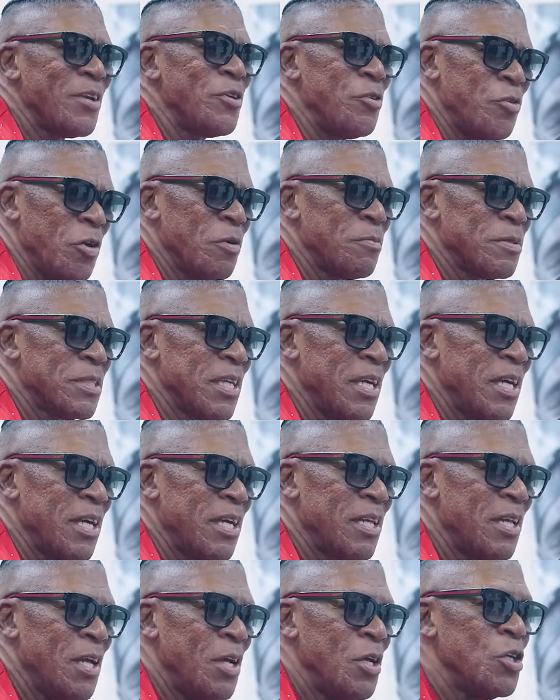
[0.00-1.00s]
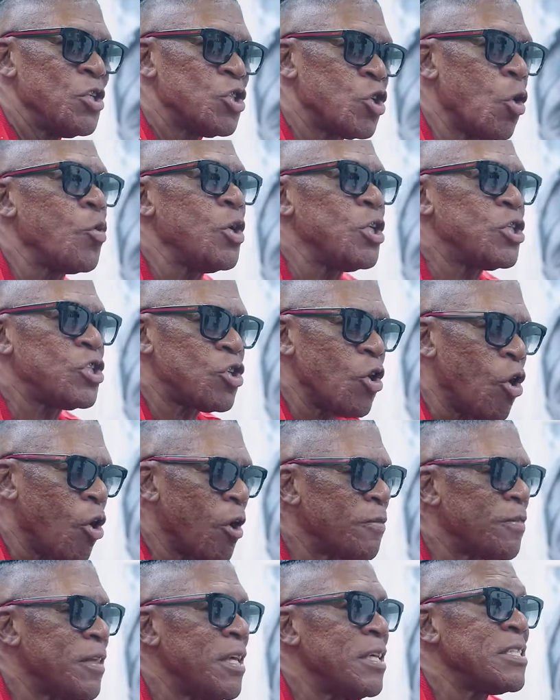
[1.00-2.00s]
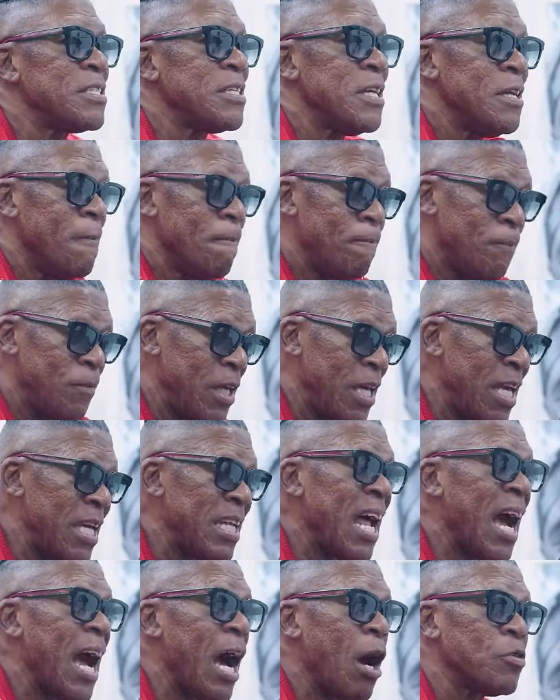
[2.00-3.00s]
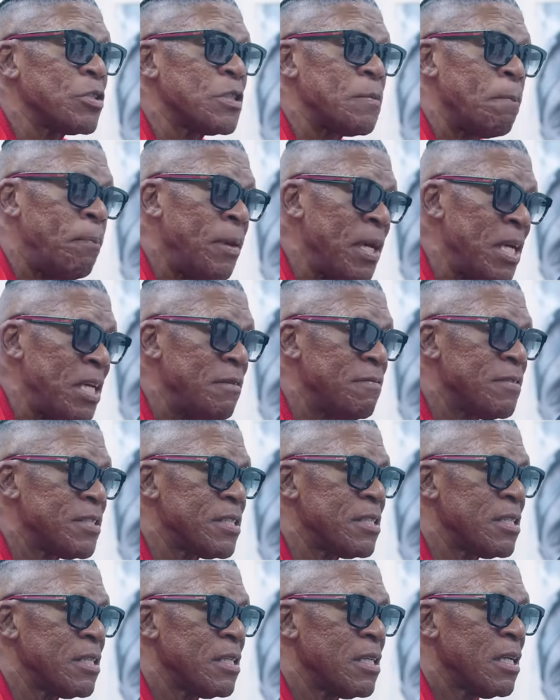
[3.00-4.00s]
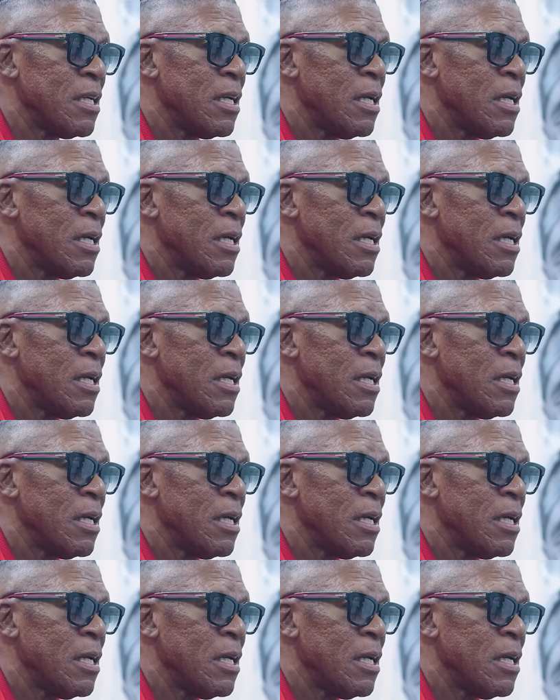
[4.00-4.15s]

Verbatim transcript: You know what I'm saying? So we start these in-house beefs